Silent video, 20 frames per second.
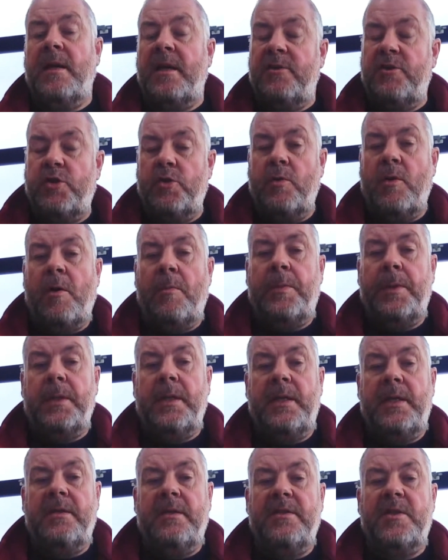a
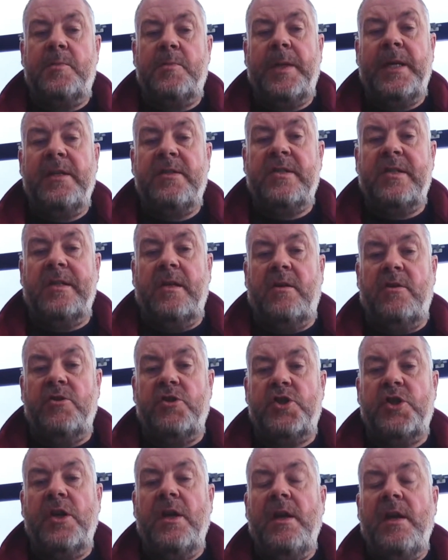duopoly in space
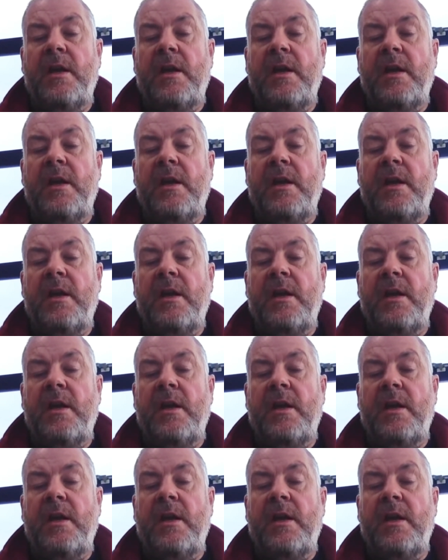launch,